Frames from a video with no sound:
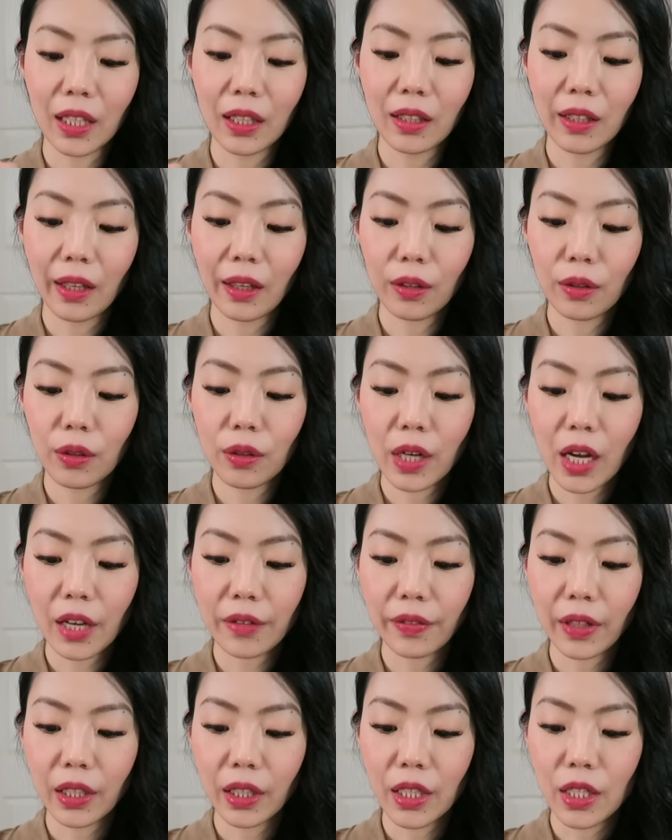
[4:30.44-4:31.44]
then they don't
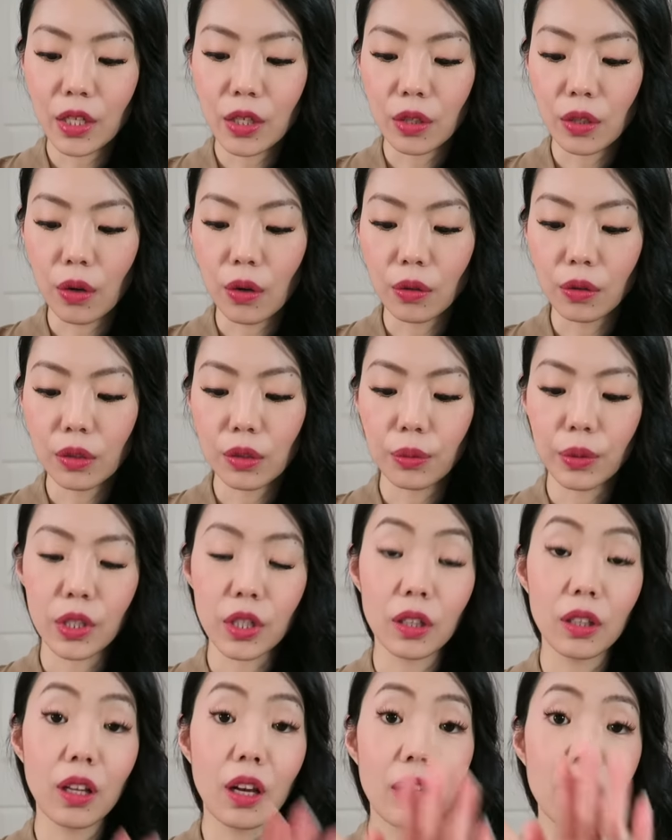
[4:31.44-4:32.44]
have any stones
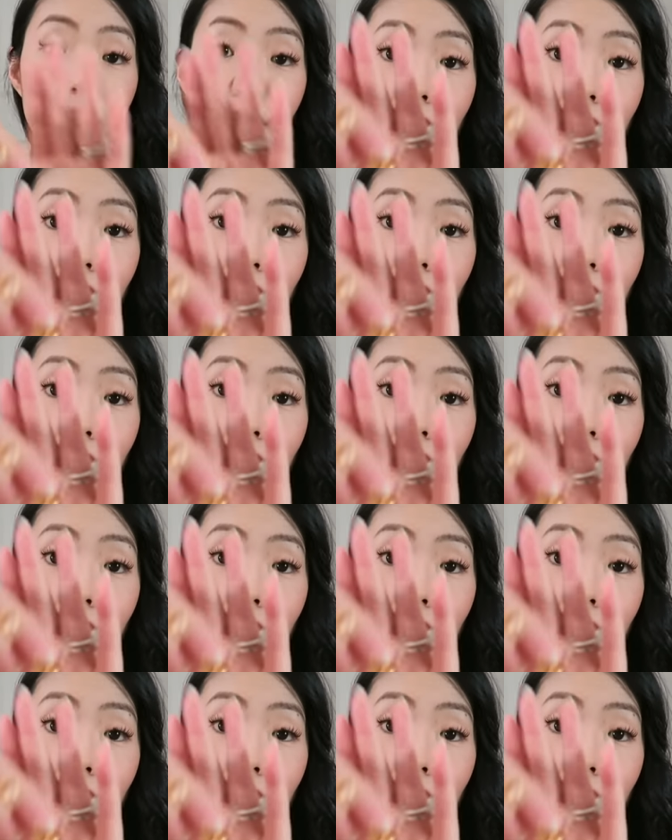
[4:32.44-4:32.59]
which a lot